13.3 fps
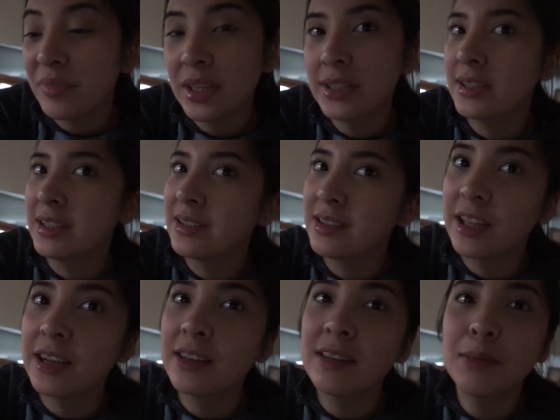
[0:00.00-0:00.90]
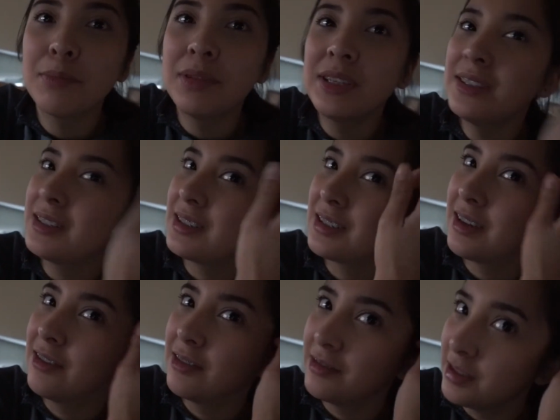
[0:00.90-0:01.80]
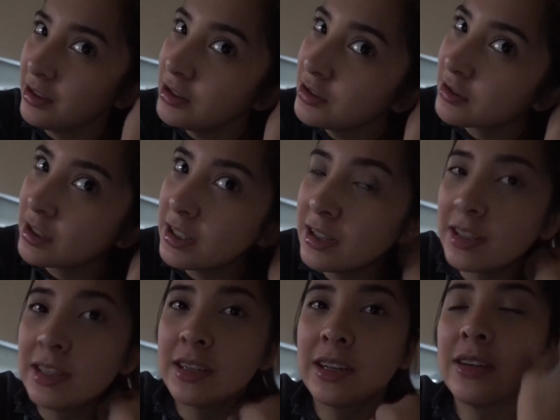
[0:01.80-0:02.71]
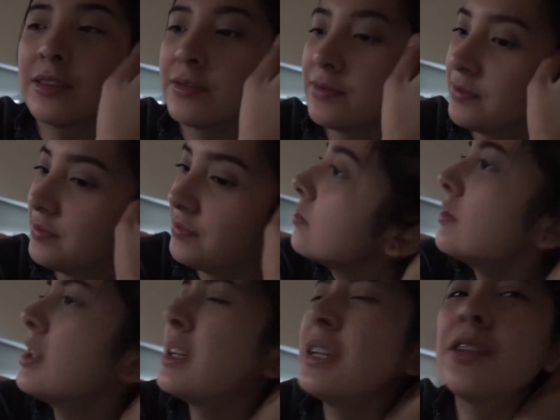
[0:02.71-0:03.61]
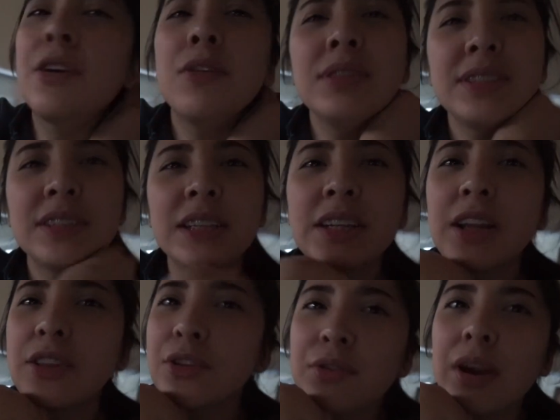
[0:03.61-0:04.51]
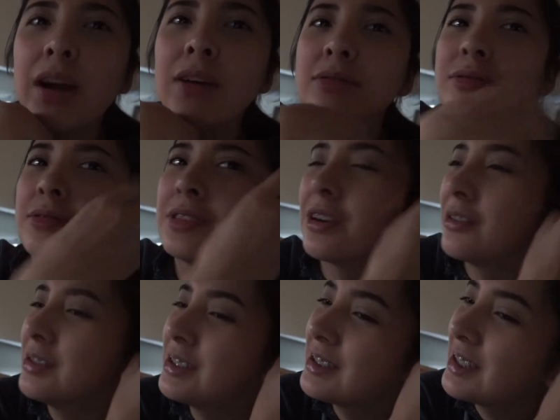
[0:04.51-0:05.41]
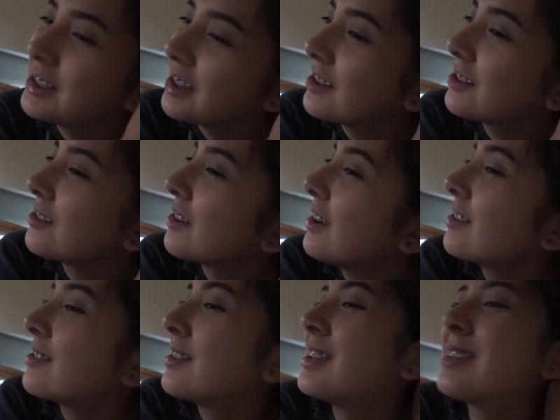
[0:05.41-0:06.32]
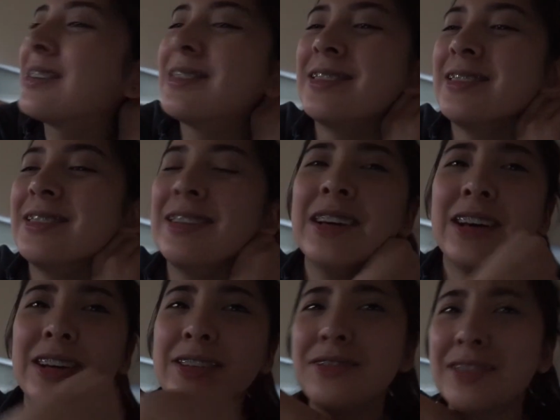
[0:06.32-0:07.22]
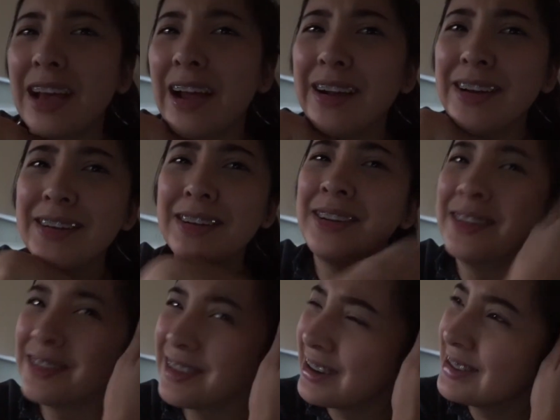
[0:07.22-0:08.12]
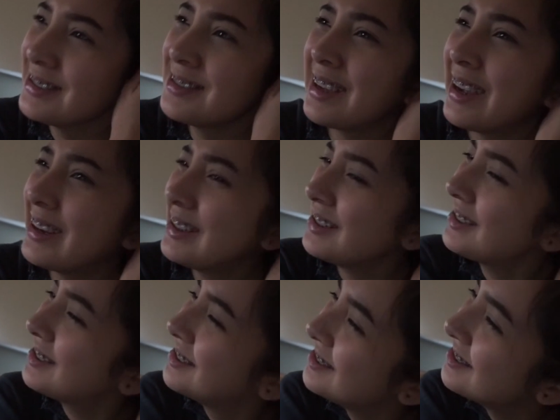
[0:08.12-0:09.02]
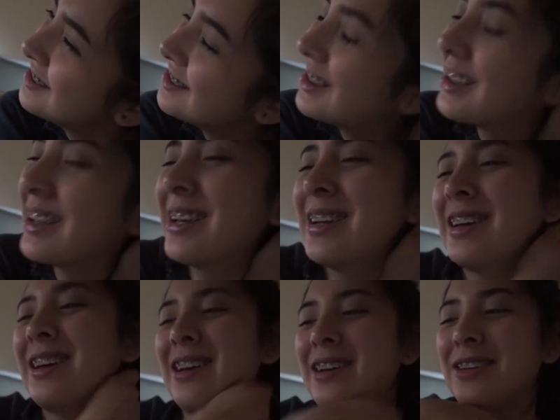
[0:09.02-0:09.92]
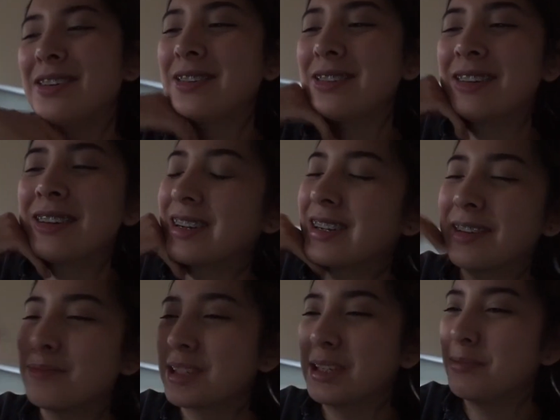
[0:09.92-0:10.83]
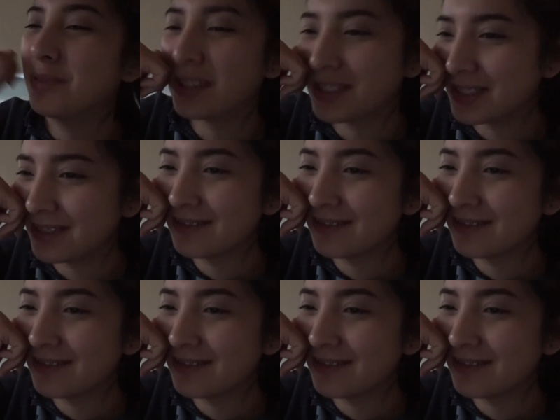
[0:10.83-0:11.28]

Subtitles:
It's aesthetically pleasing now. They'll use anything now. And they're always sitting on the ground. They're always sitting on the ground. Like, you tired? Are you tired? All right, I'm gonna keep watching.